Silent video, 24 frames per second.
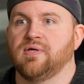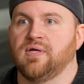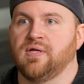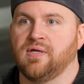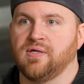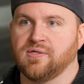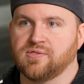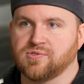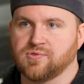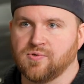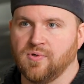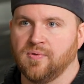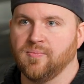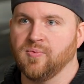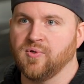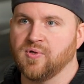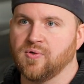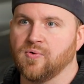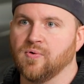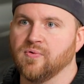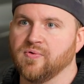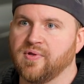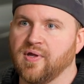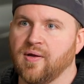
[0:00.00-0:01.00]
in extremely
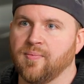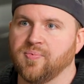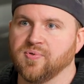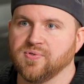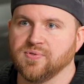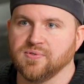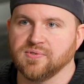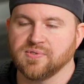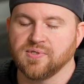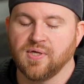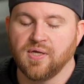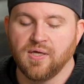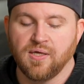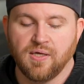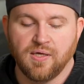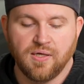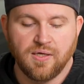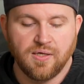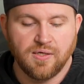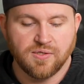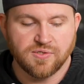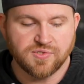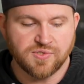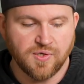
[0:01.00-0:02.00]
cold temperatures.
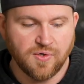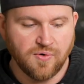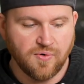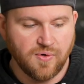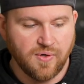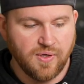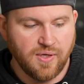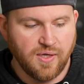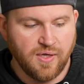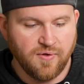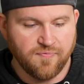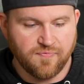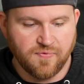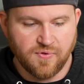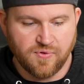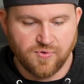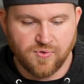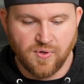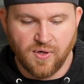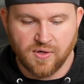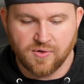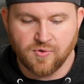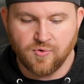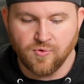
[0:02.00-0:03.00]
So if the
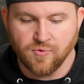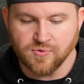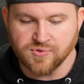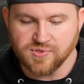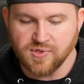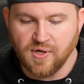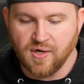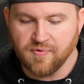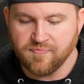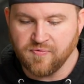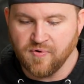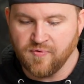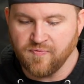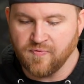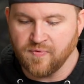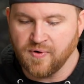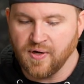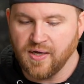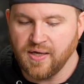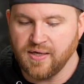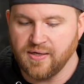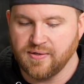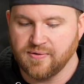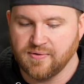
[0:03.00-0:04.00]
truck cools off
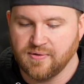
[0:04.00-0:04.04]
overnight